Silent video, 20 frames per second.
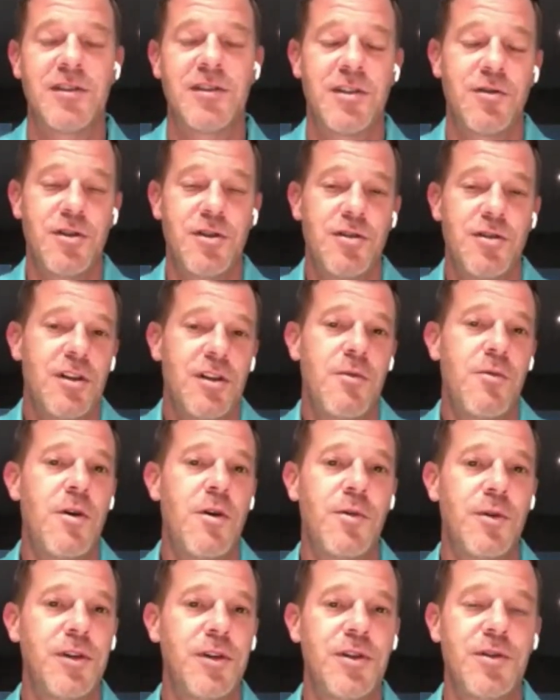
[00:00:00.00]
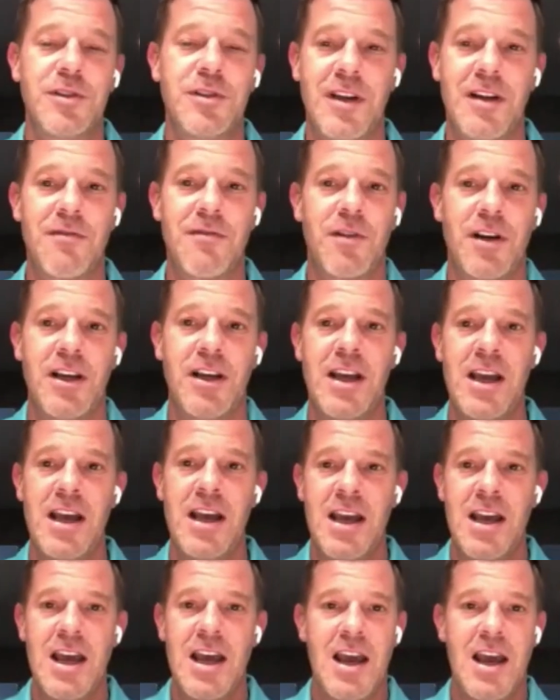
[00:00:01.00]
So usually what we'll do is every
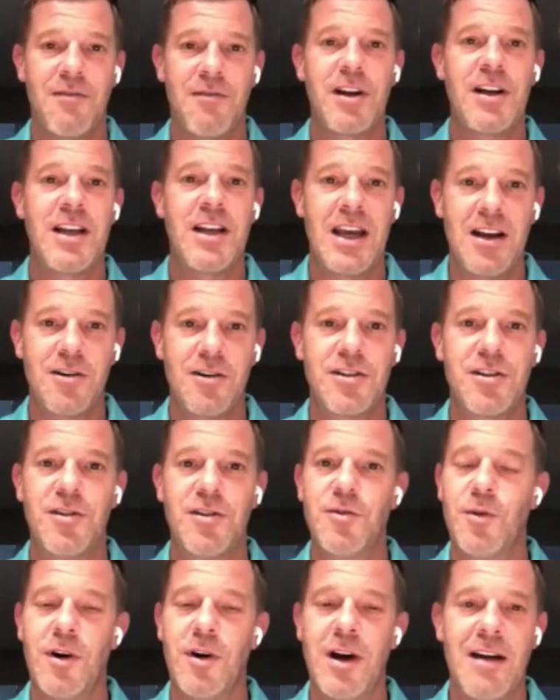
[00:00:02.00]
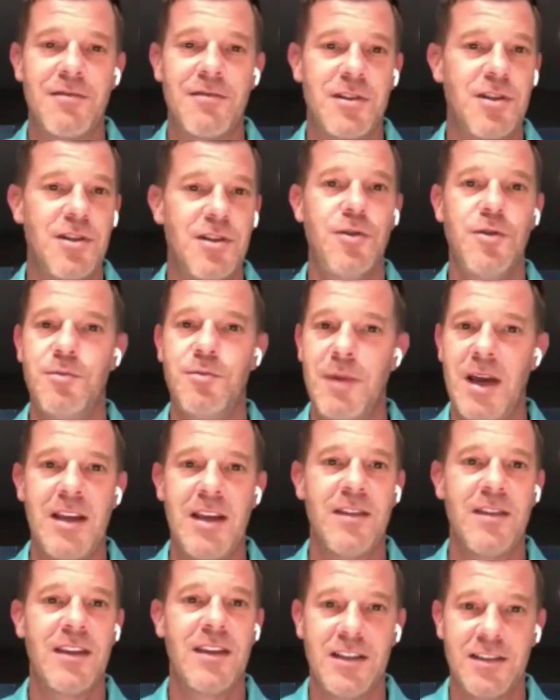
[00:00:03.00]
day or two, we'll have 2
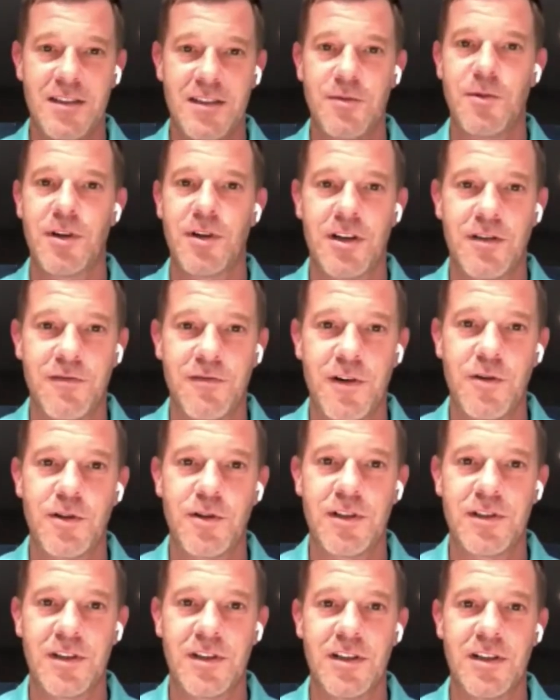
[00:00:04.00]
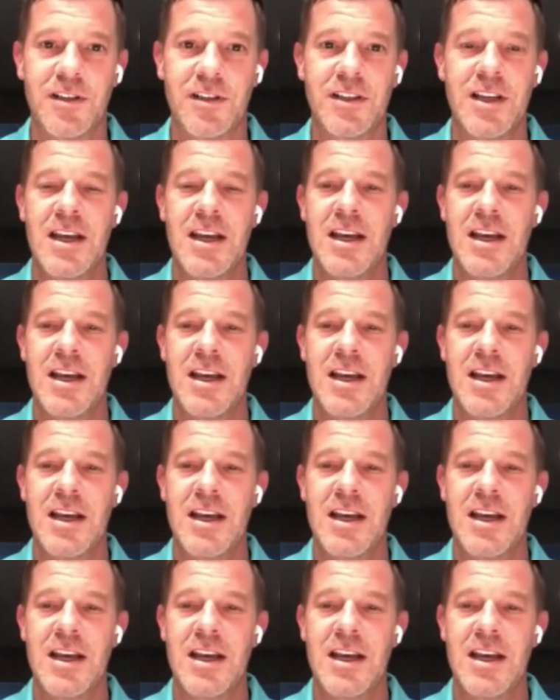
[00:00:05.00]
main things that we're going to focus on,